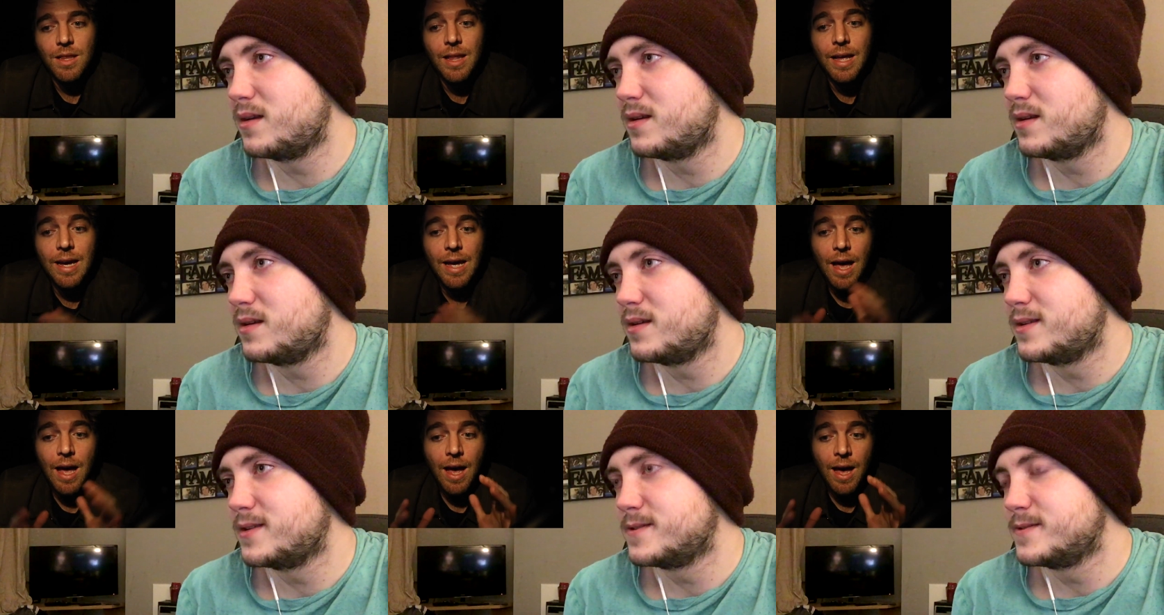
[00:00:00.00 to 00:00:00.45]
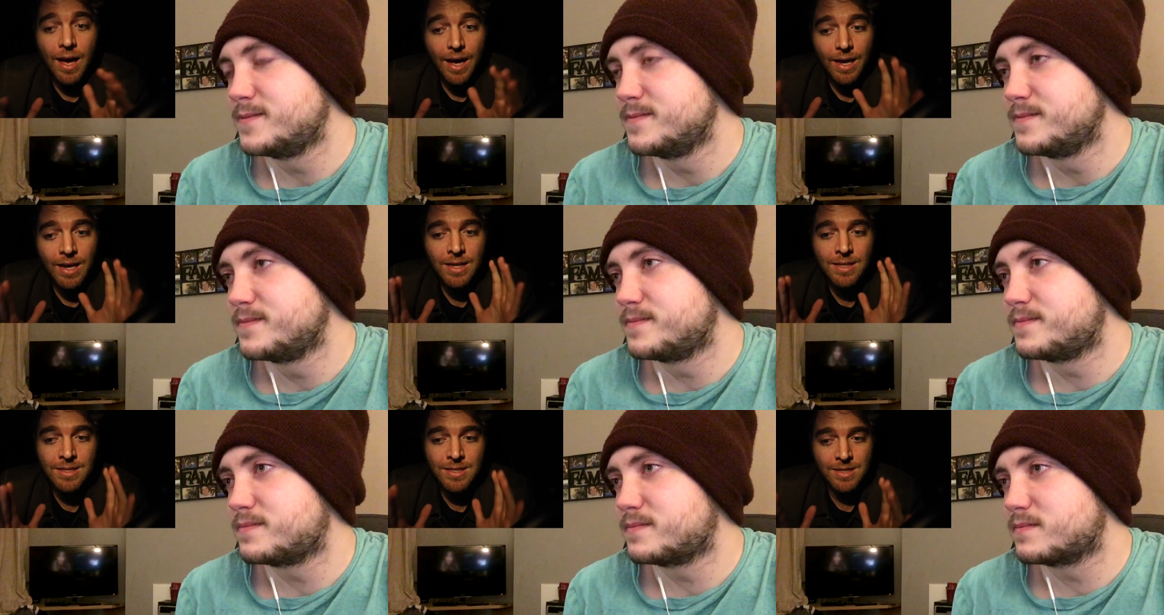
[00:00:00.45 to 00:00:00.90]
Speaker 1: Like
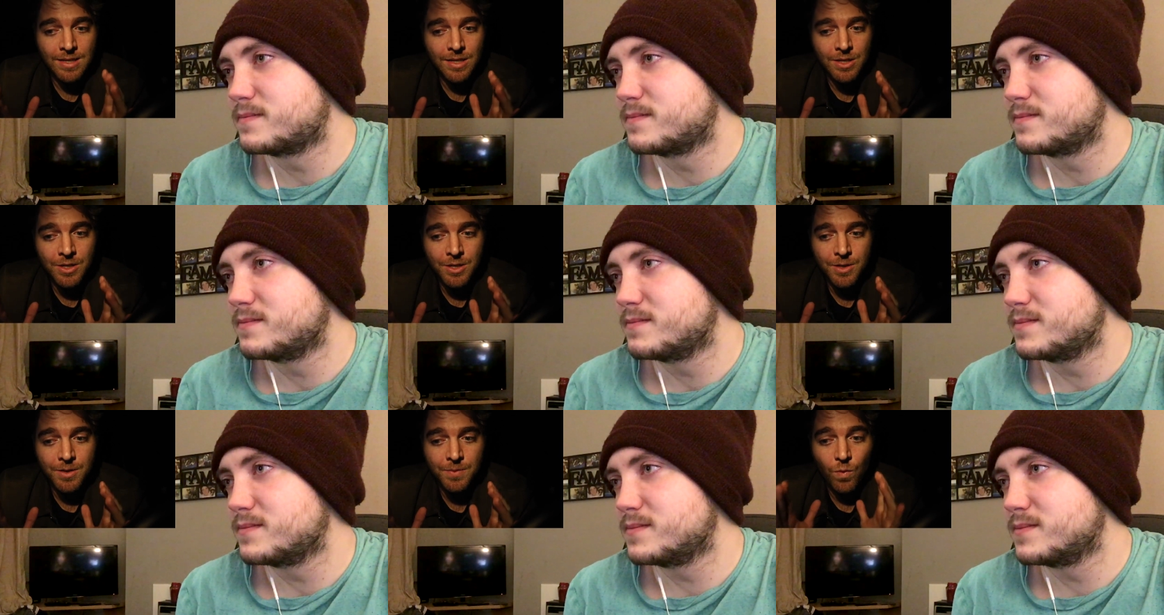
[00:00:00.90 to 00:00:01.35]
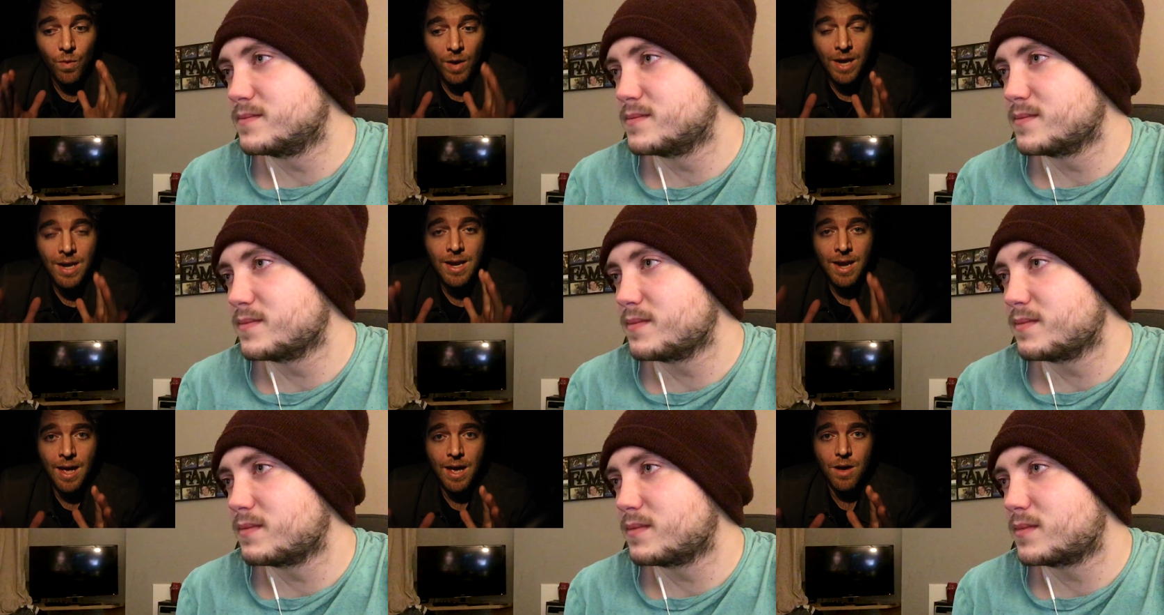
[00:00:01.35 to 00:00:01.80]
I consider
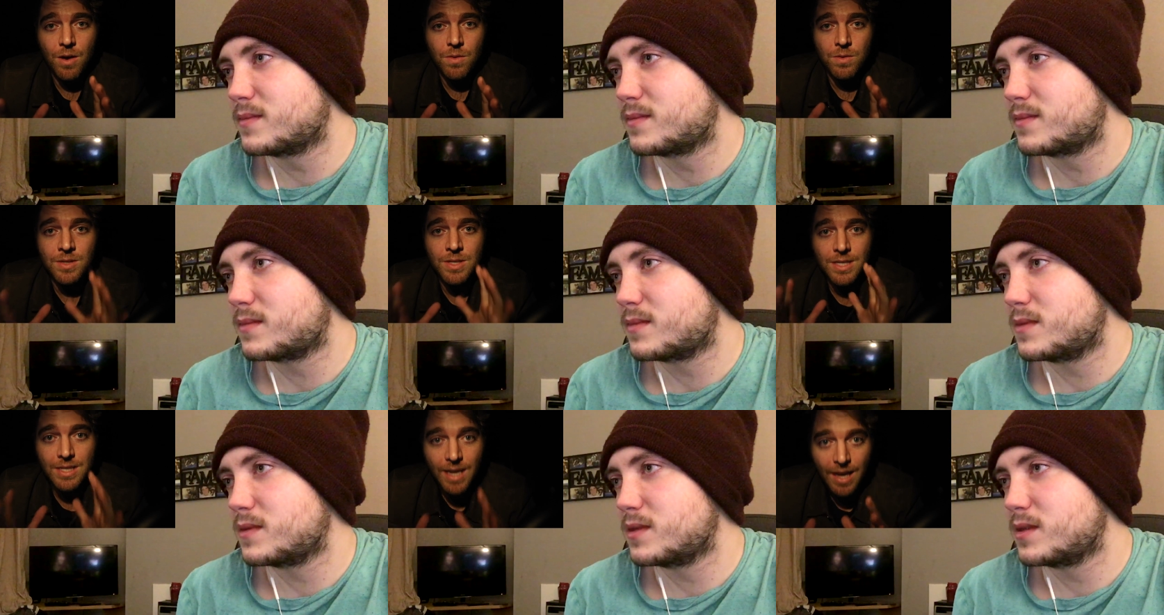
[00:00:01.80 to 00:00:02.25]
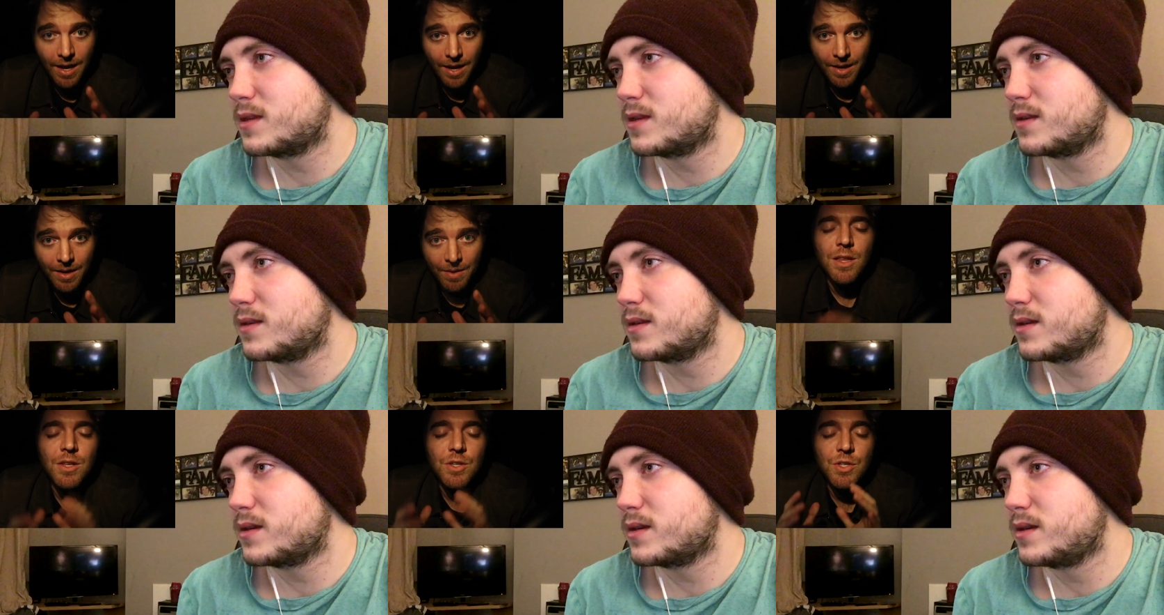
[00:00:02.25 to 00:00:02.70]
right now,
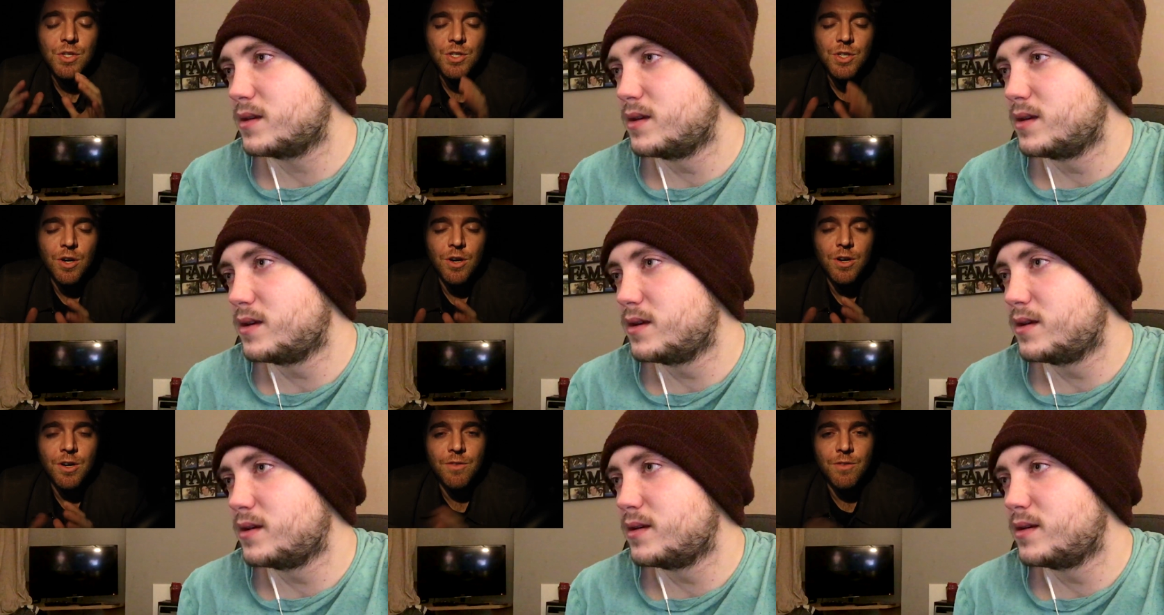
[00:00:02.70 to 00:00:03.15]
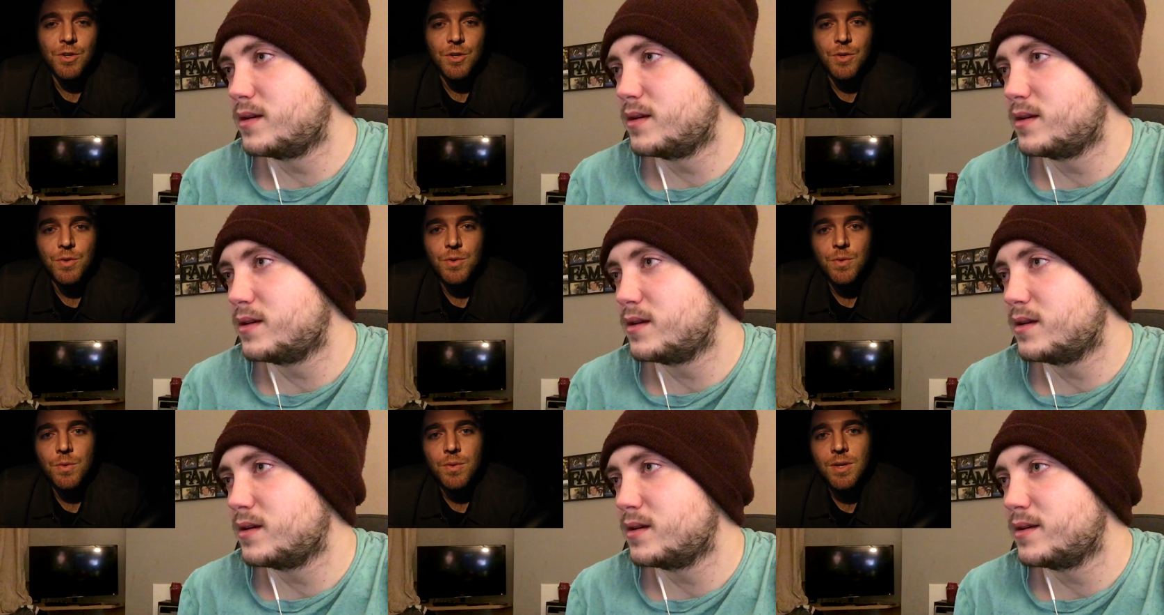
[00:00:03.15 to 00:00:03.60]
today, the start of
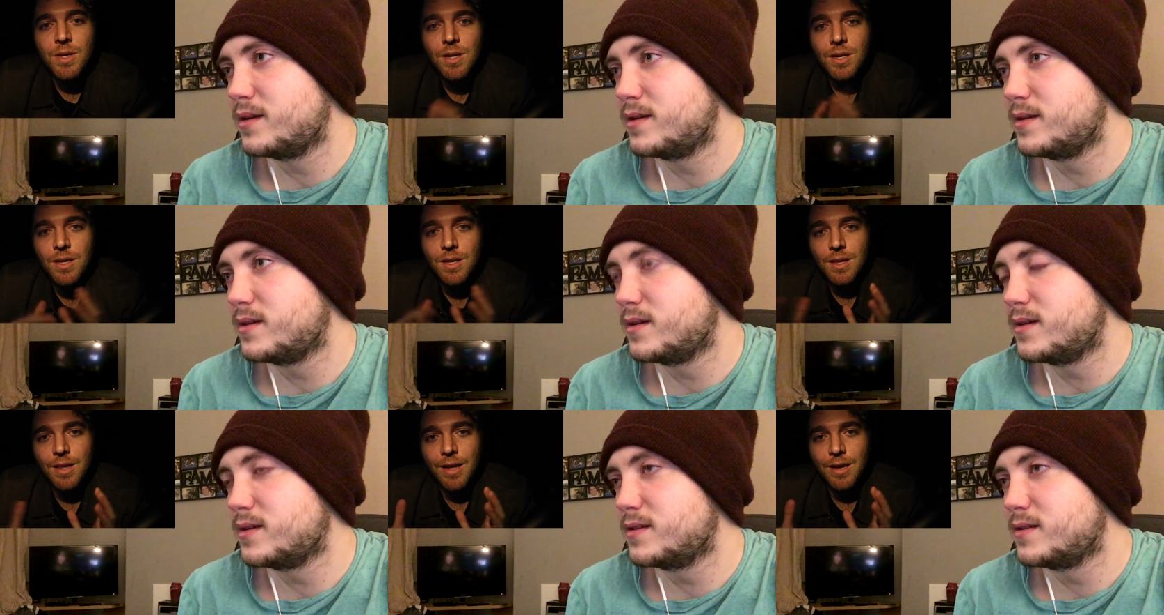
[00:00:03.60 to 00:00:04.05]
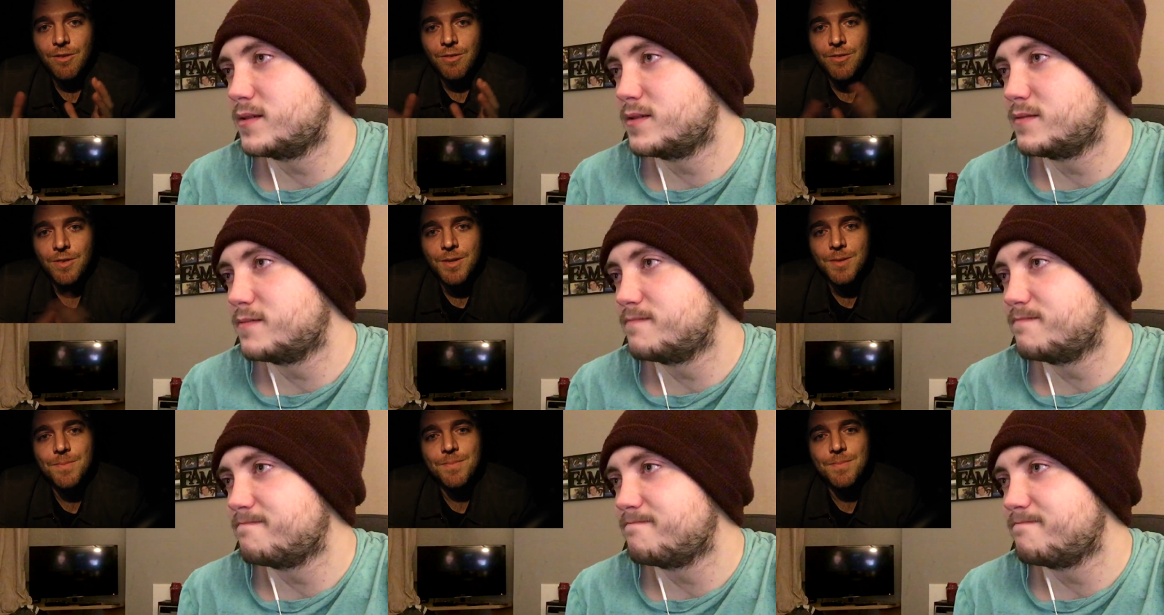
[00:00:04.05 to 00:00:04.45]
a new life.